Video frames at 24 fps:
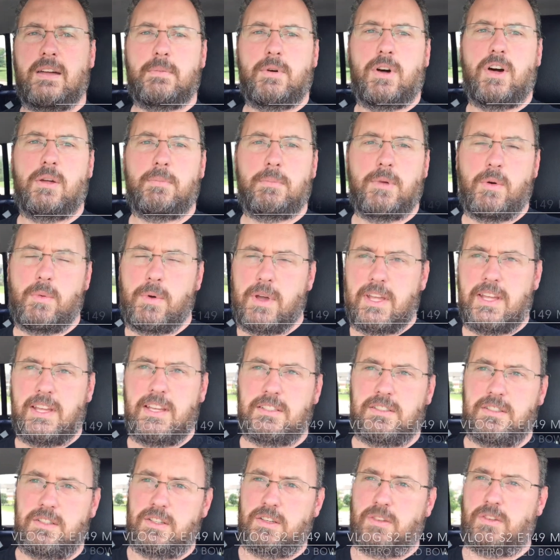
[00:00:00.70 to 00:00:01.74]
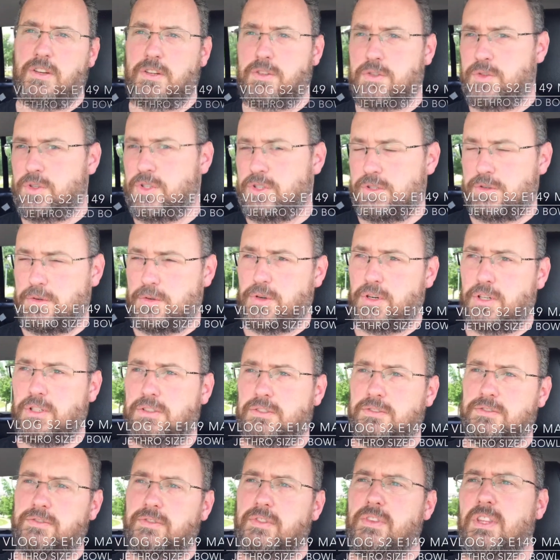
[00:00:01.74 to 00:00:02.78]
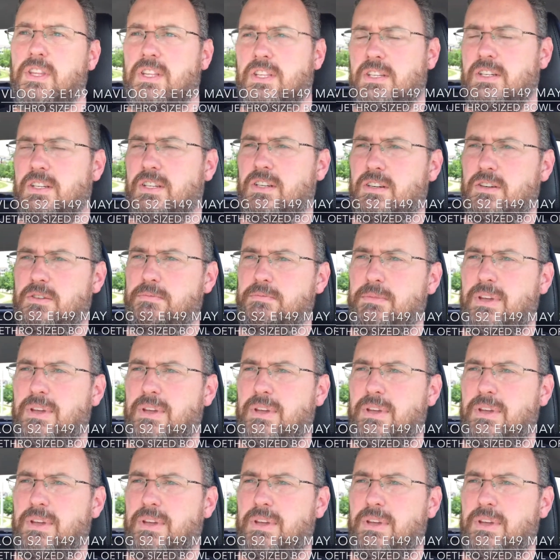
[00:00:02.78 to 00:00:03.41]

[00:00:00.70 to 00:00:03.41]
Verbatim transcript: I'm on my way to the grocery store. Oh